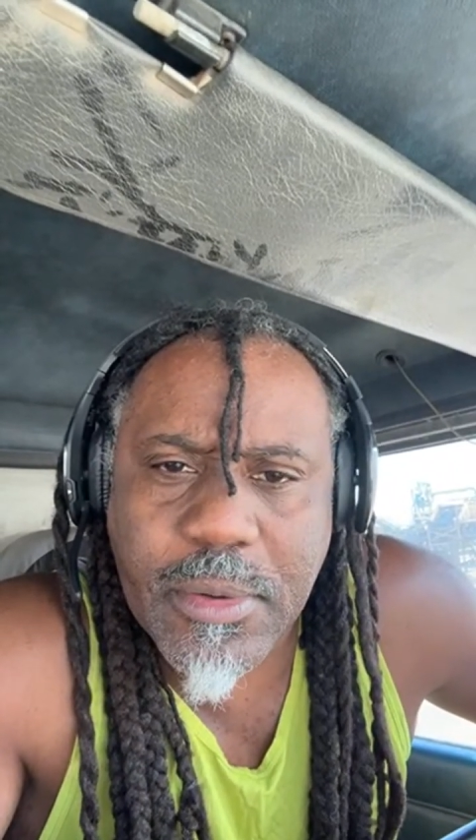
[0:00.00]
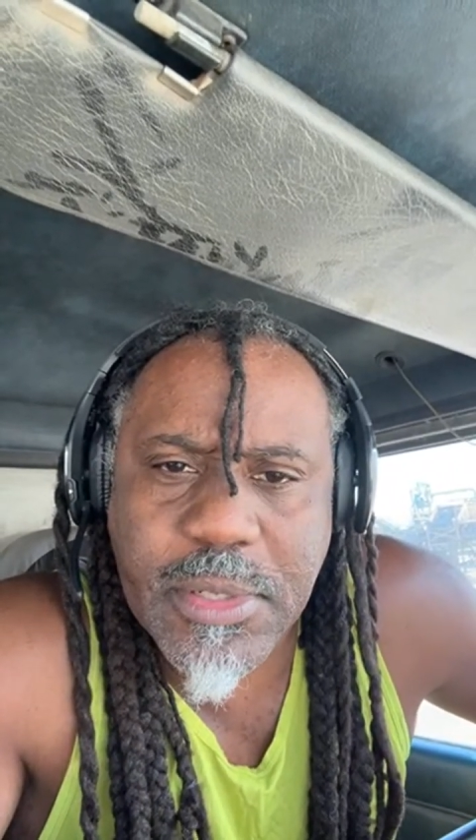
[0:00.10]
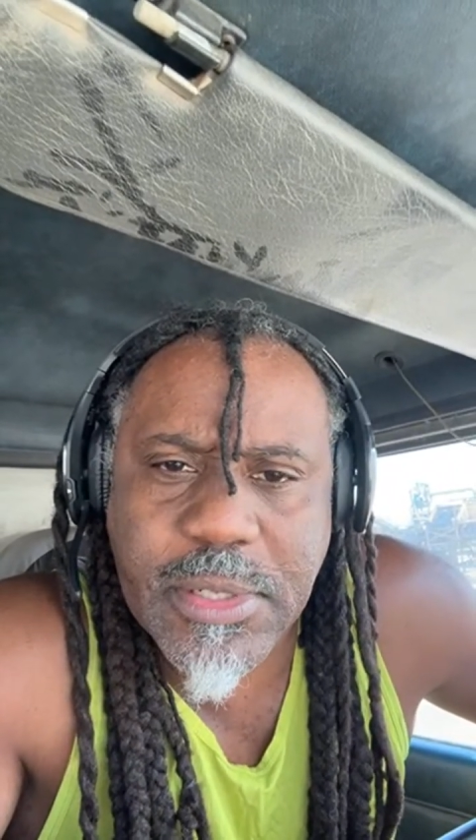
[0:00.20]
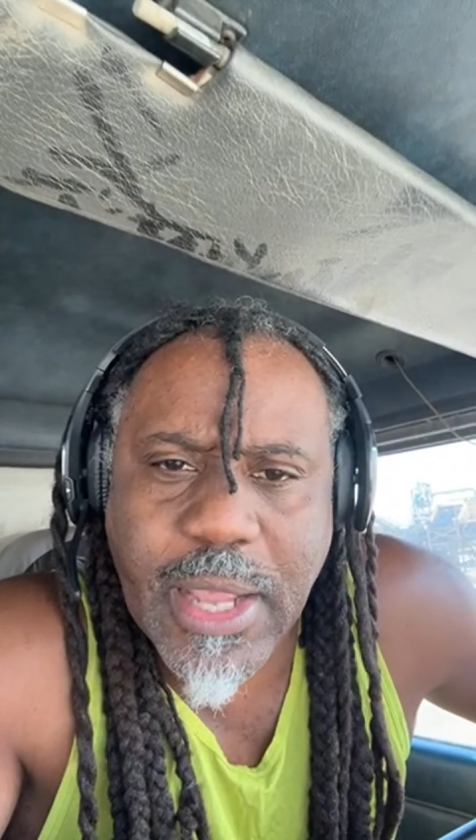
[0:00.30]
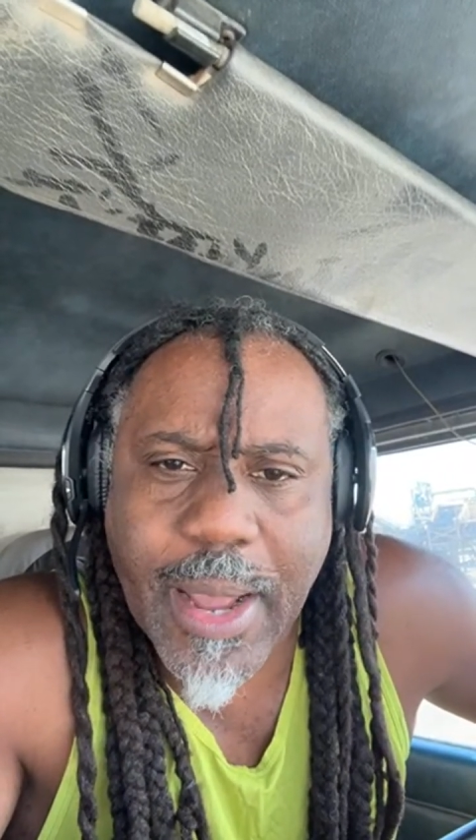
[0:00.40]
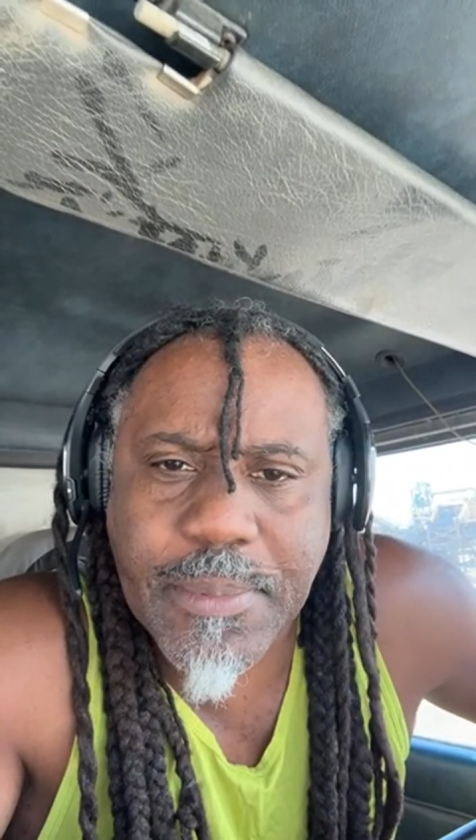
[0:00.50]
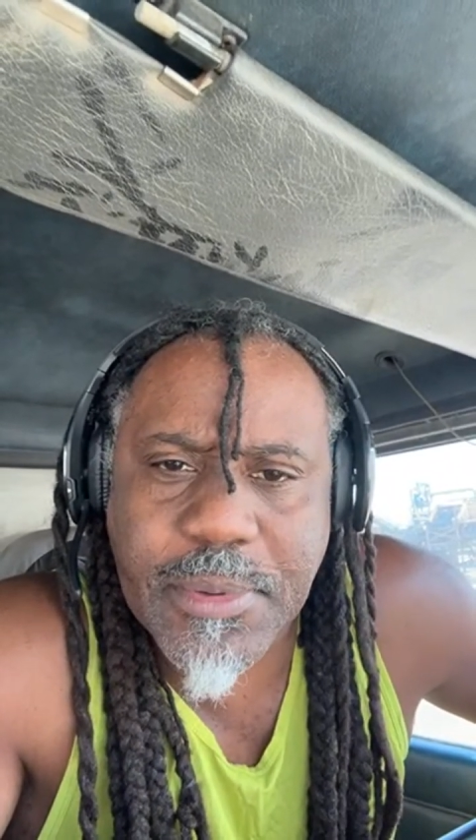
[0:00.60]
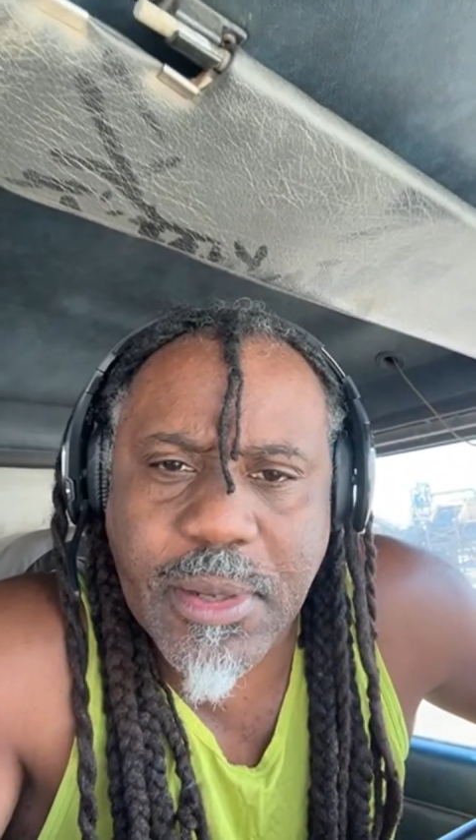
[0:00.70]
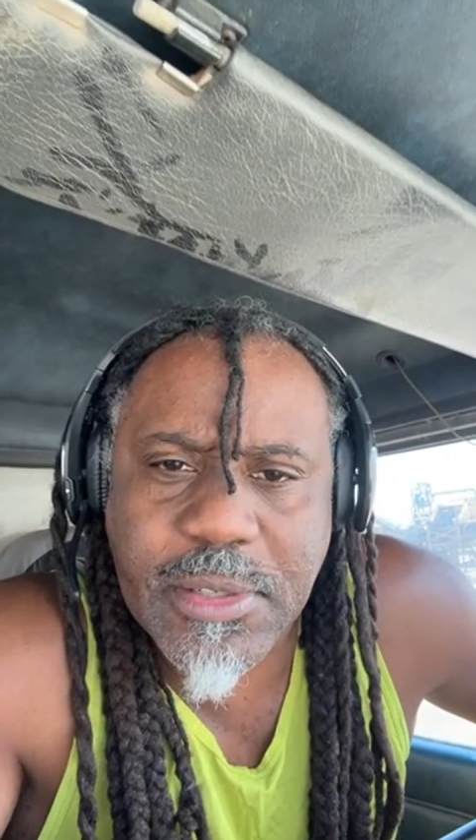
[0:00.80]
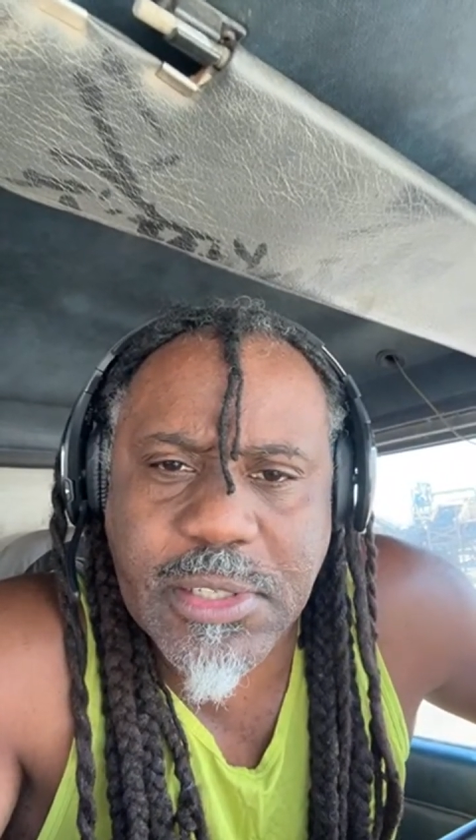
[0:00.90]
stopped
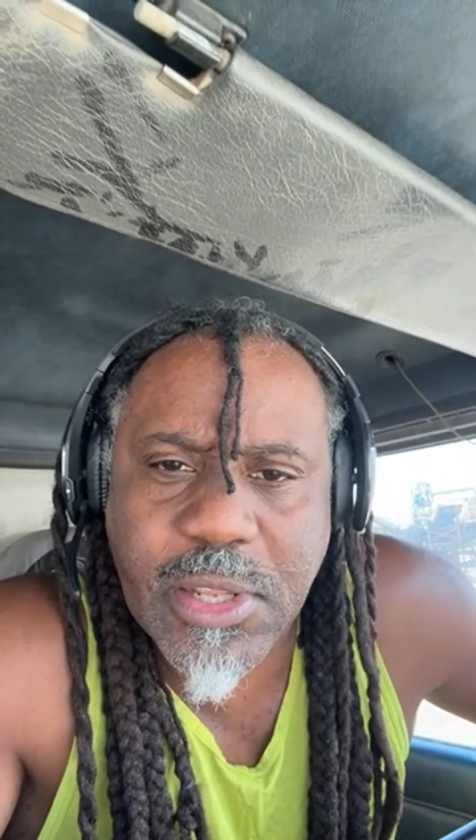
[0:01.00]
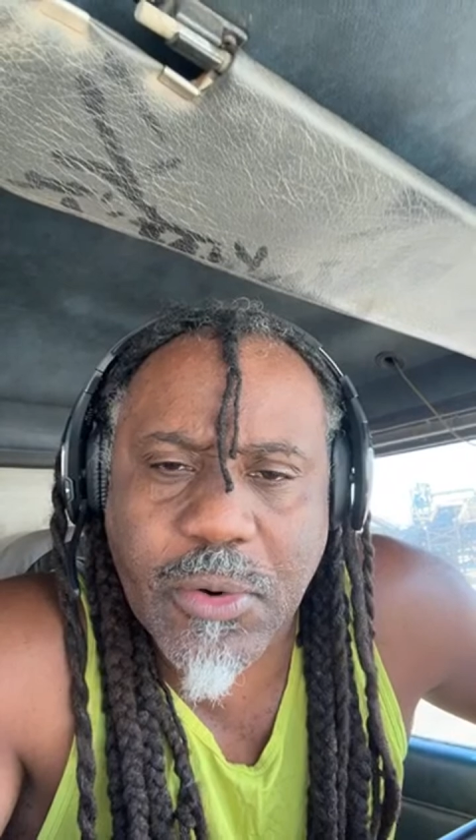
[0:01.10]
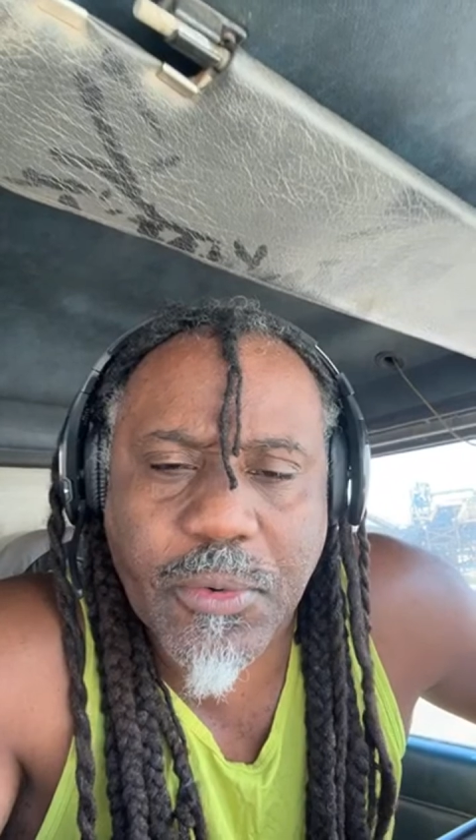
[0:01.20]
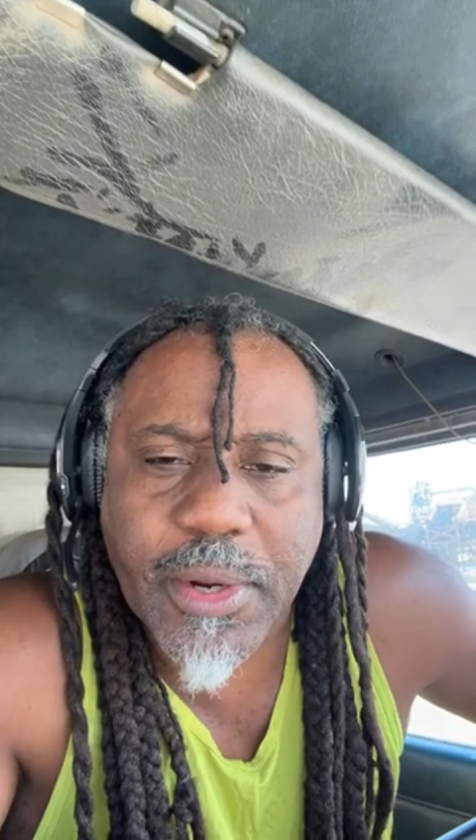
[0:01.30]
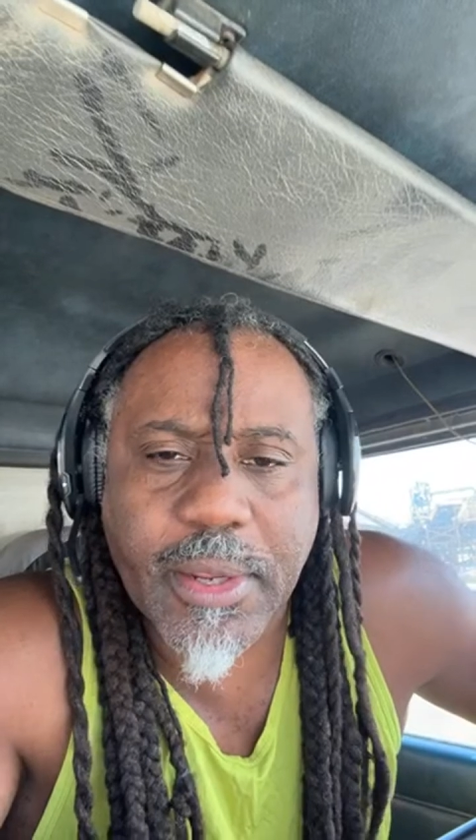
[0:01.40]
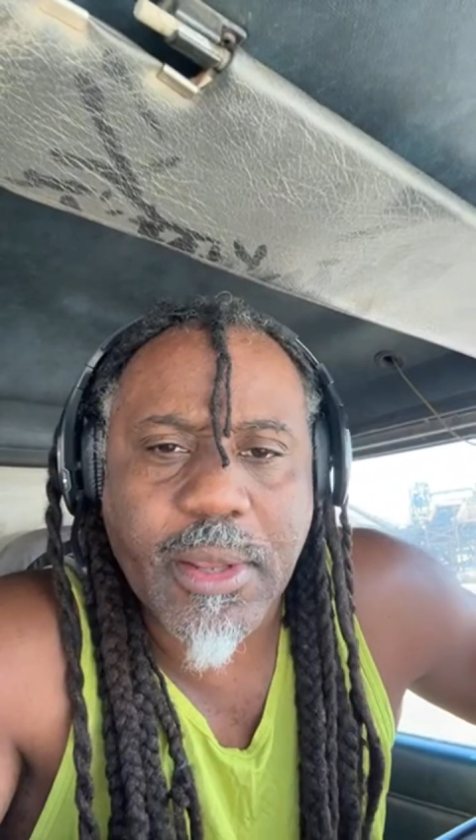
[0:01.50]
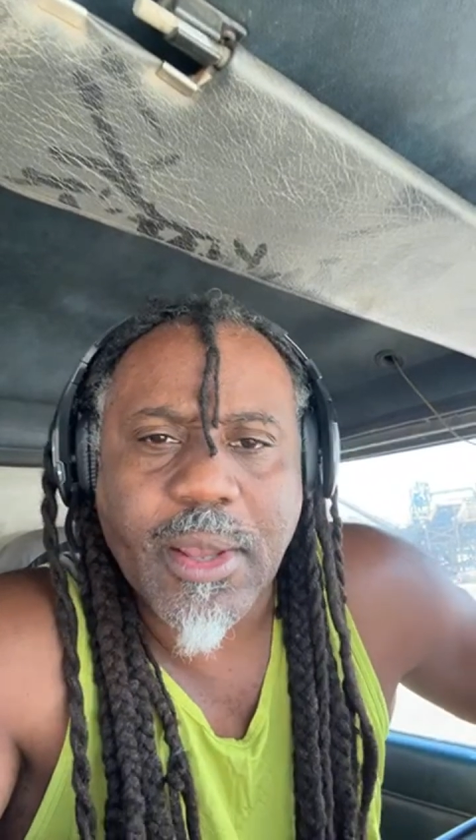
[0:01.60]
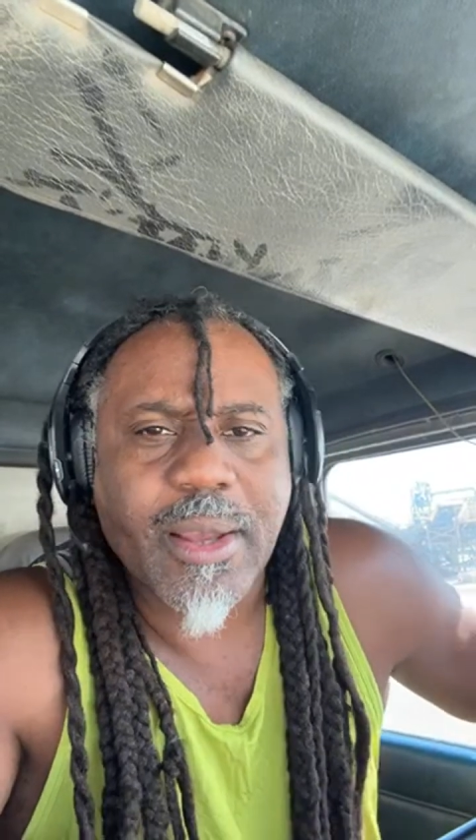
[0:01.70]
sluggering.